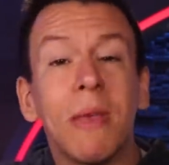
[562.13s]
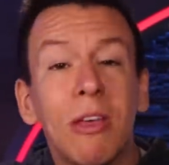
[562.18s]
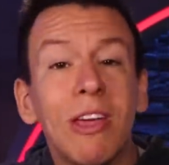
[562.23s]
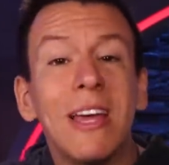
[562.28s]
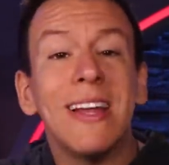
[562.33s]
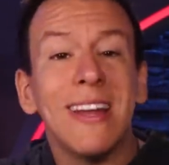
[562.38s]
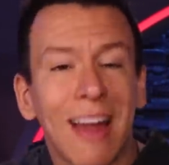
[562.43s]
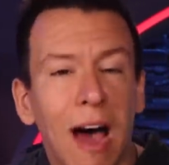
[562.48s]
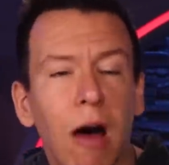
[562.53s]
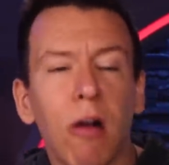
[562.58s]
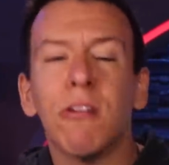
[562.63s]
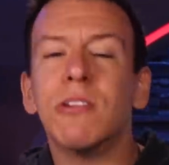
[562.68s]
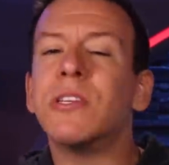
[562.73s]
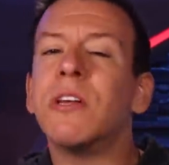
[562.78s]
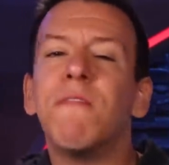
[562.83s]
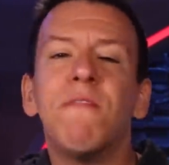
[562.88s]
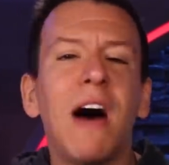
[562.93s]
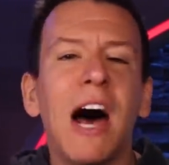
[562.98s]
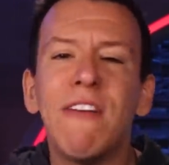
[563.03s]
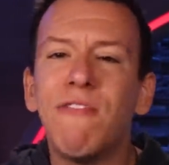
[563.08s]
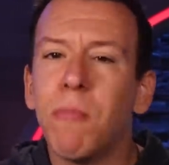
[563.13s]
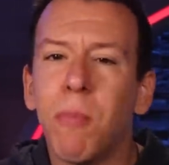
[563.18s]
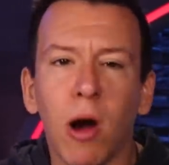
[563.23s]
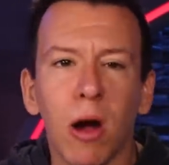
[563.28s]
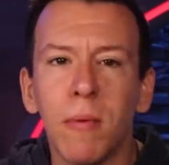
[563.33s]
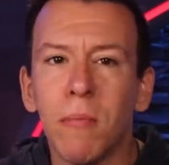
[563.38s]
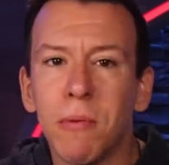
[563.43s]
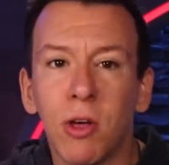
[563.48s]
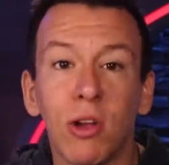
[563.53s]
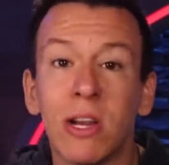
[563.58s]
million dollars in five
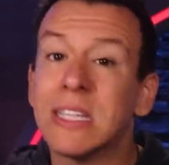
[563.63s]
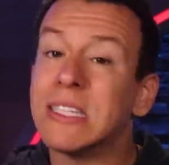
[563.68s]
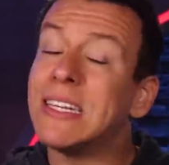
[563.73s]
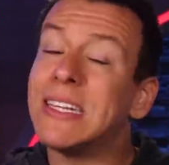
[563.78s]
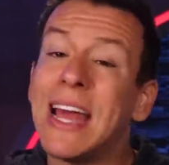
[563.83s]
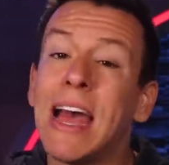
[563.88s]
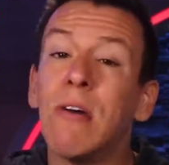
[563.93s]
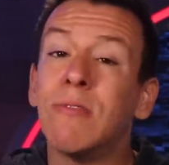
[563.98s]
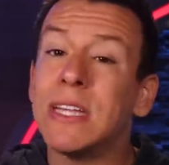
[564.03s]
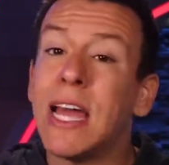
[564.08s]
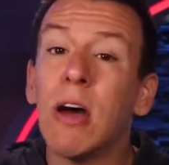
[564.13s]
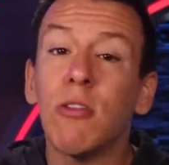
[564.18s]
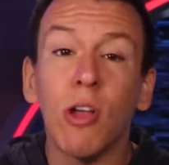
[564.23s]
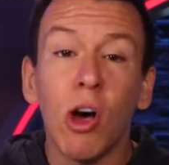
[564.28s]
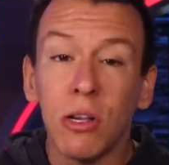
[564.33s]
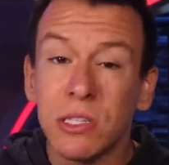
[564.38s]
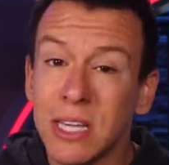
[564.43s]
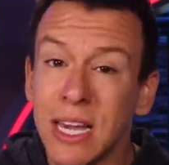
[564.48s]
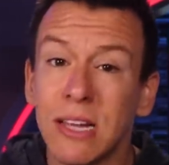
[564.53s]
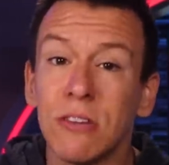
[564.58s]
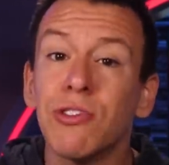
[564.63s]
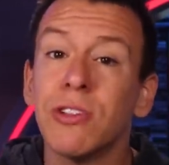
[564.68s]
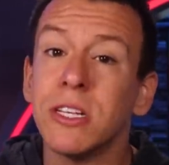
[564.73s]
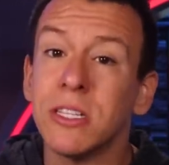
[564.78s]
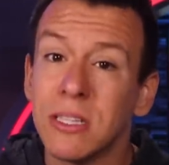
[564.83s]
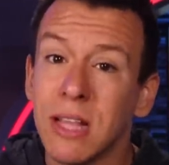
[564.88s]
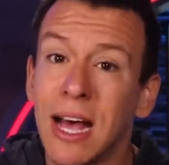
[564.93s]
apartment buildings in downtown Los Angeles